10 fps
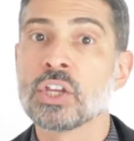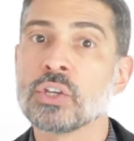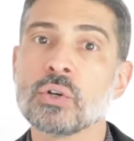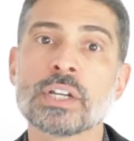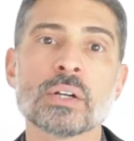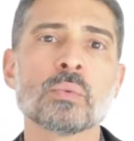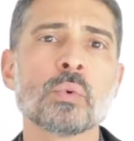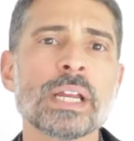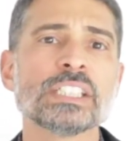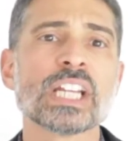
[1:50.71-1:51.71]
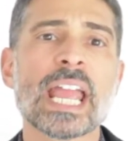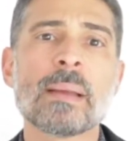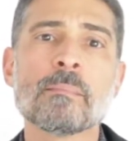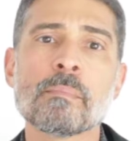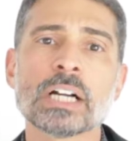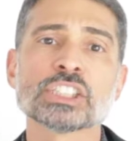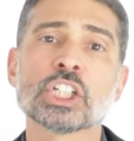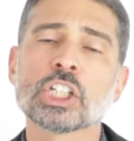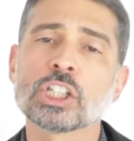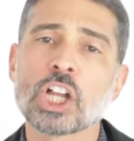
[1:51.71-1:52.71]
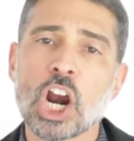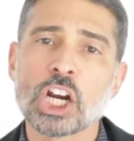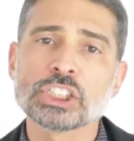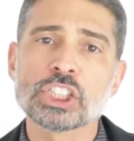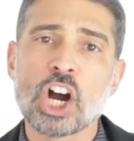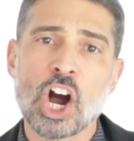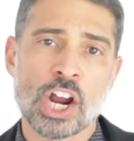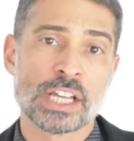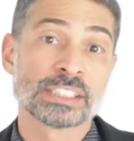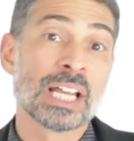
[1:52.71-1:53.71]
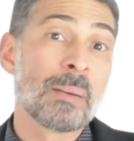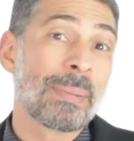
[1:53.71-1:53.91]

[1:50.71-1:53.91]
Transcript: You can reach a much larger audience